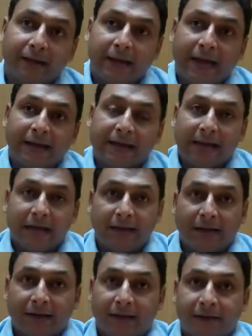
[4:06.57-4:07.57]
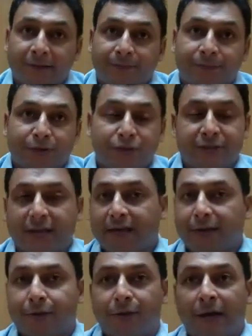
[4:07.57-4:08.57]
And so
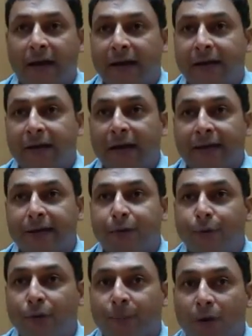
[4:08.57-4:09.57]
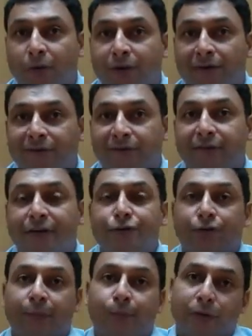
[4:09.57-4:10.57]
say, I can do about 50
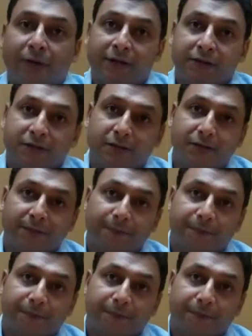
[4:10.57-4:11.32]
story points